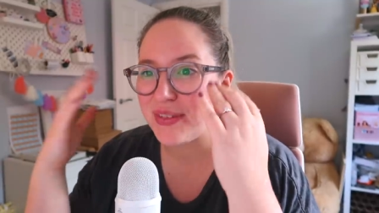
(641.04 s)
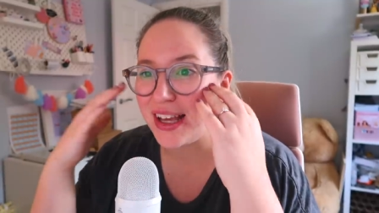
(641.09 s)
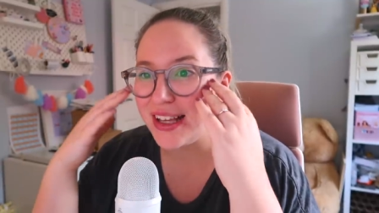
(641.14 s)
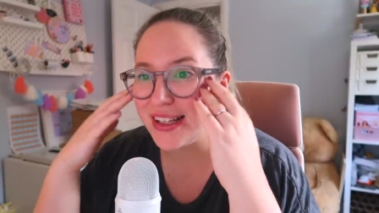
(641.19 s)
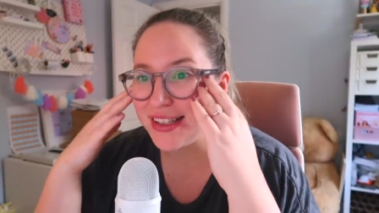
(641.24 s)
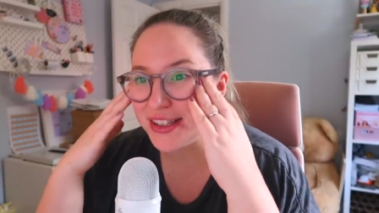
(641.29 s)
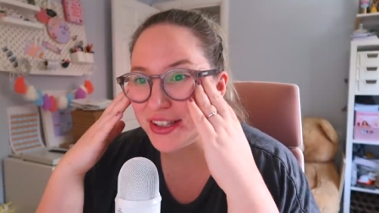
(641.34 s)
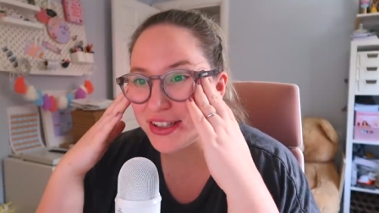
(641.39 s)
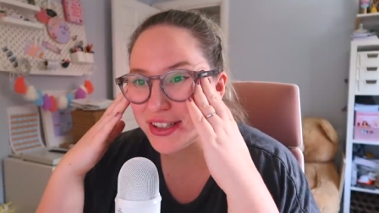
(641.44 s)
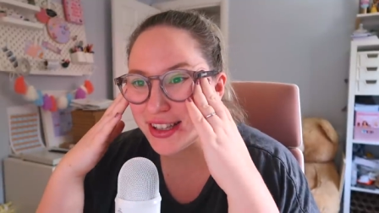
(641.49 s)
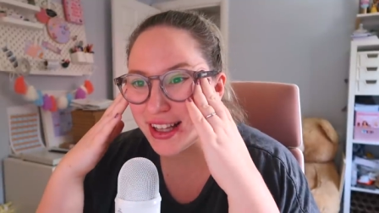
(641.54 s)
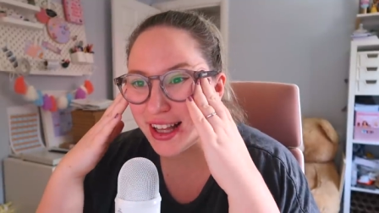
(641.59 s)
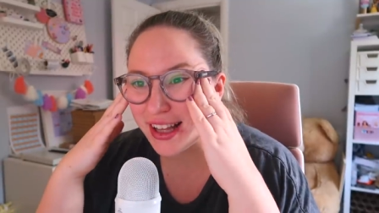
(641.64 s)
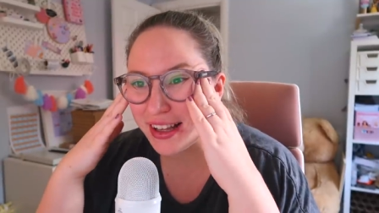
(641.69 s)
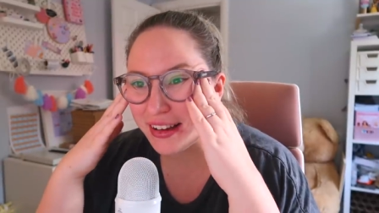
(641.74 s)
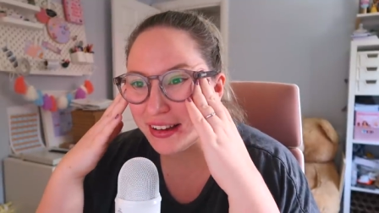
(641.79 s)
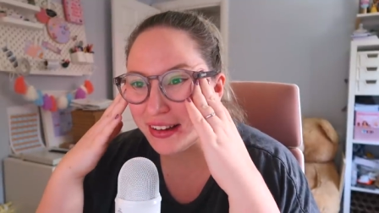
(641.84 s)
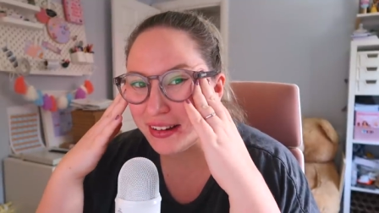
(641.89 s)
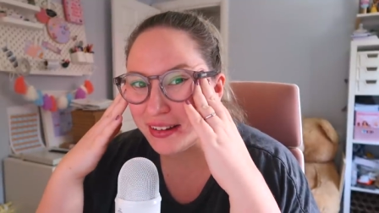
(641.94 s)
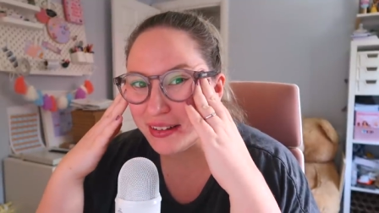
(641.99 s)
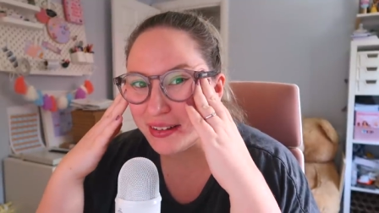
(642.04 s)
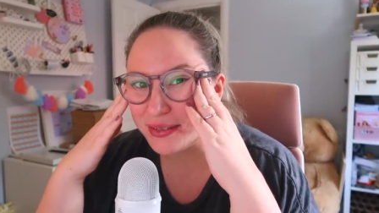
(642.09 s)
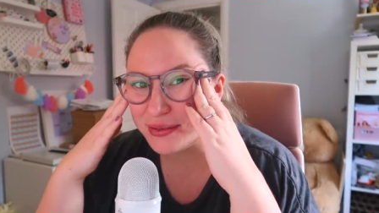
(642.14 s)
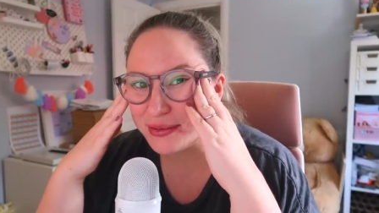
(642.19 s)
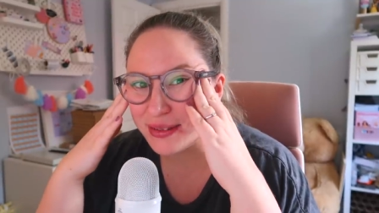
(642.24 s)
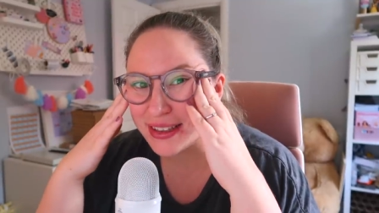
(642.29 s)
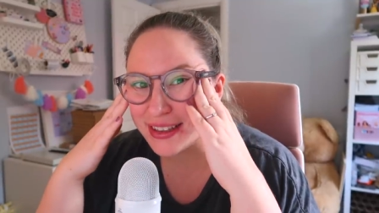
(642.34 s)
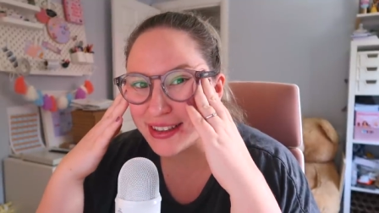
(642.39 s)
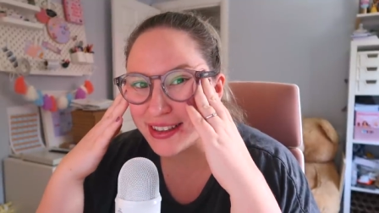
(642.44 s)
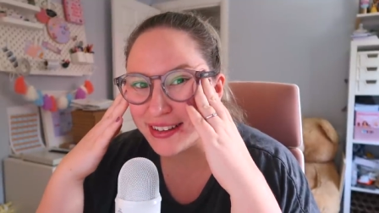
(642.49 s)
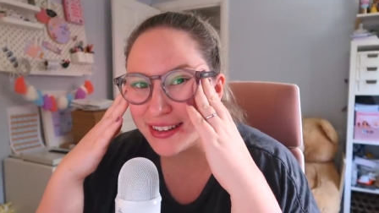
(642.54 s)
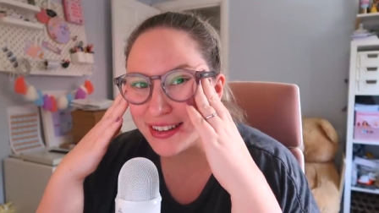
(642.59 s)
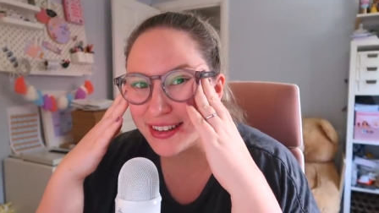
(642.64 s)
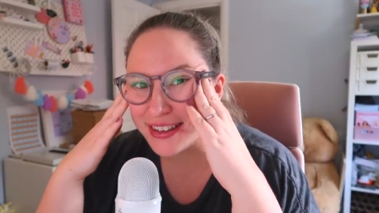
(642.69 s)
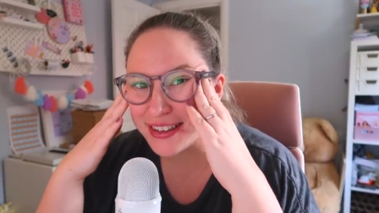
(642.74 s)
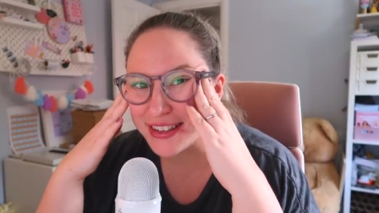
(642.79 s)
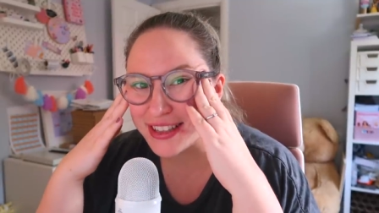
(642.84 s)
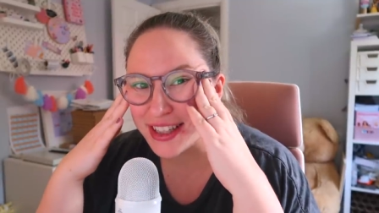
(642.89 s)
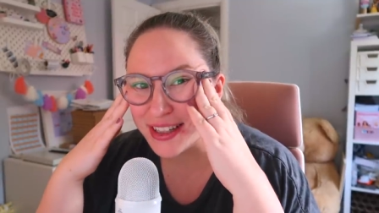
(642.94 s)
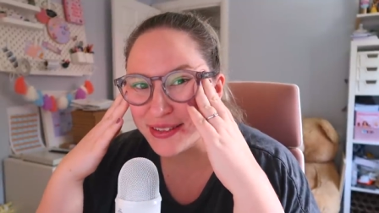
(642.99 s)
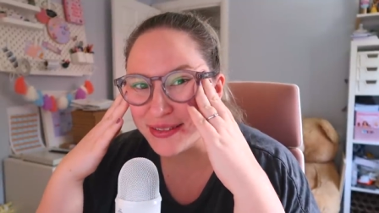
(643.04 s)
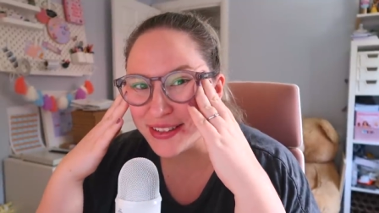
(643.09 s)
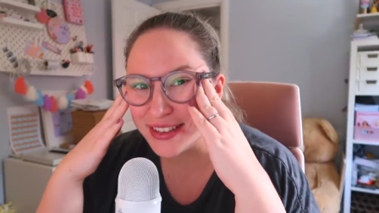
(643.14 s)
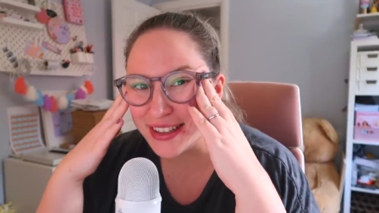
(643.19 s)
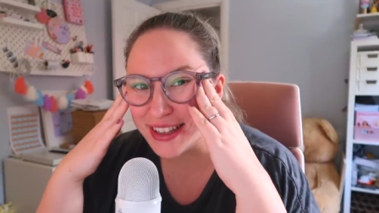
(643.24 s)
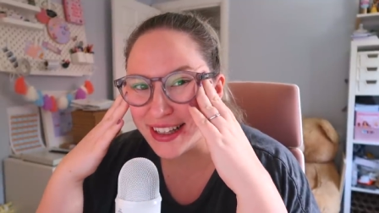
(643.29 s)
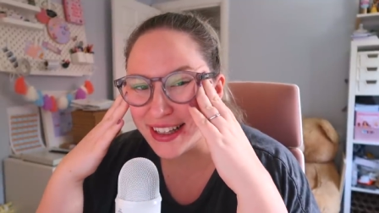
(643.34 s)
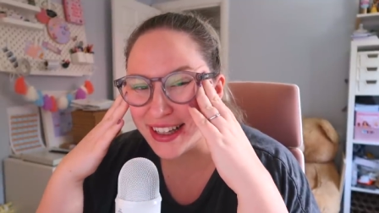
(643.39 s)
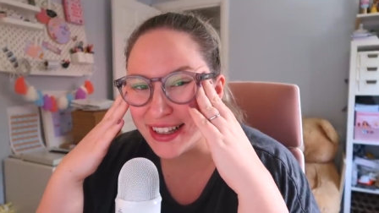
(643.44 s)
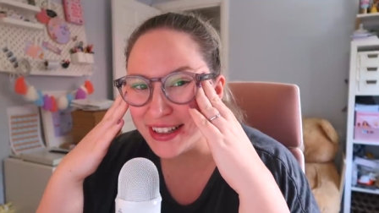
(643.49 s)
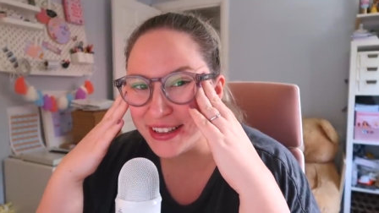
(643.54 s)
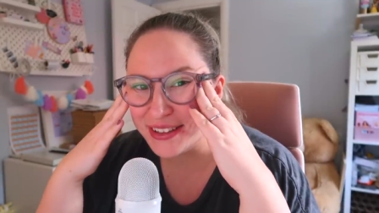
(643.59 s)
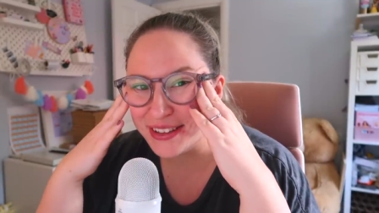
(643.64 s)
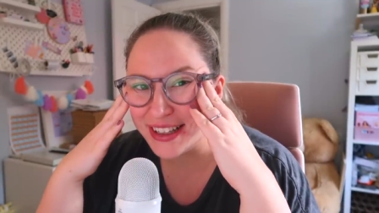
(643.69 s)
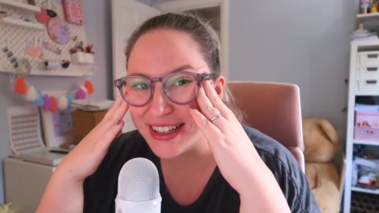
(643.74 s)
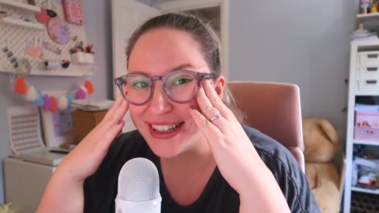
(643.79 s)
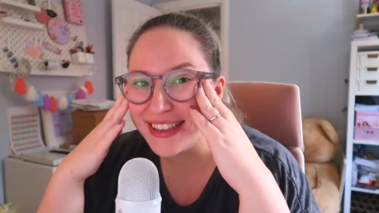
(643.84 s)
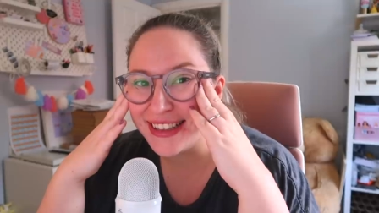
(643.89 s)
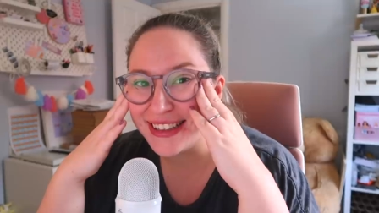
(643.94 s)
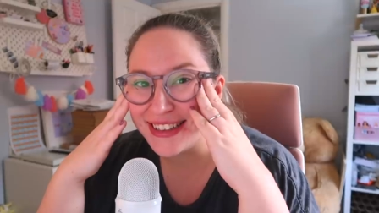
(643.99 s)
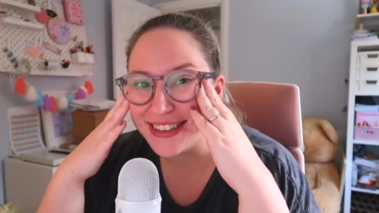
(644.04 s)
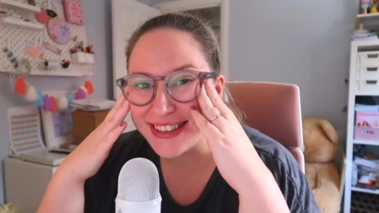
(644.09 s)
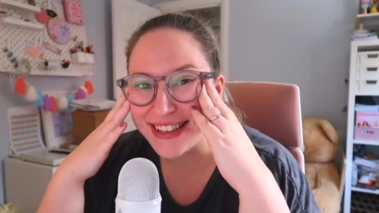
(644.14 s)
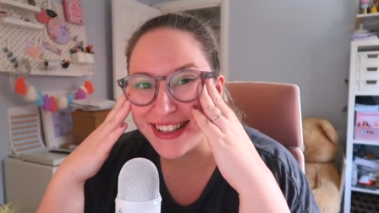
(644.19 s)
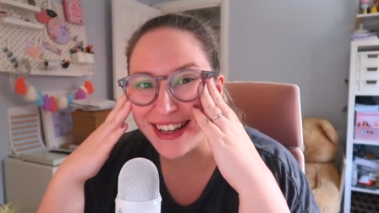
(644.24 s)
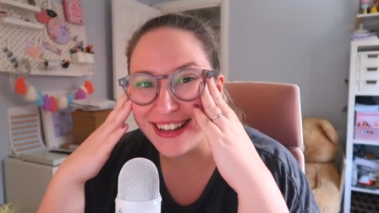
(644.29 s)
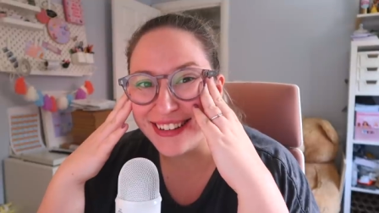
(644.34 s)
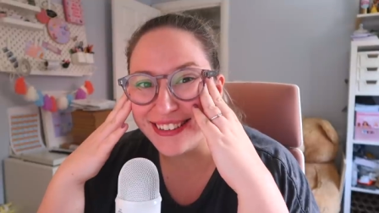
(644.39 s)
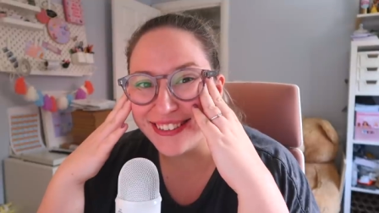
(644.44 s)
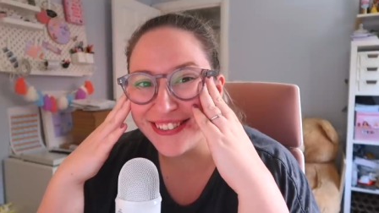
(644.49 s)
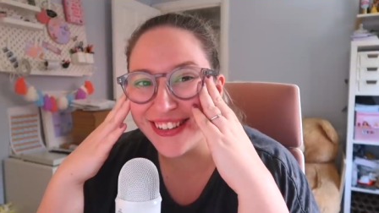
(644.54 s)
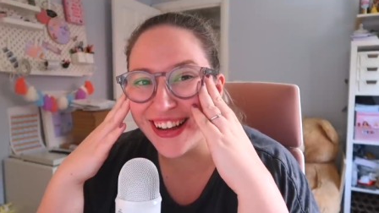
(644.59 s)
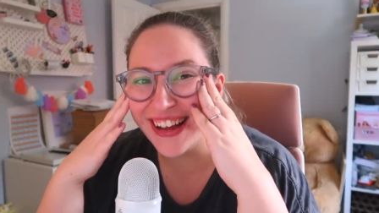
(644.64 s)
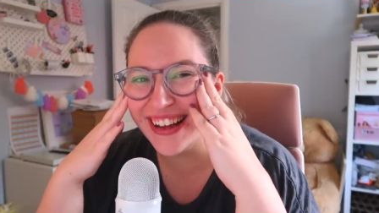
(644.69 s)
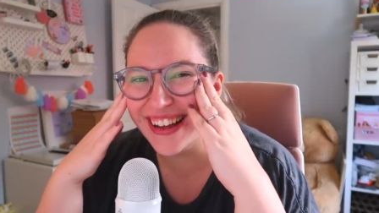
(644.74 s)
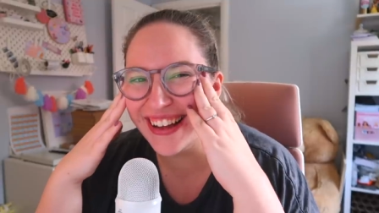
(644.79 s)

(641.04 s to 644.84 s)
it's just like, oh my gosh, Emily, are you kidding yourself?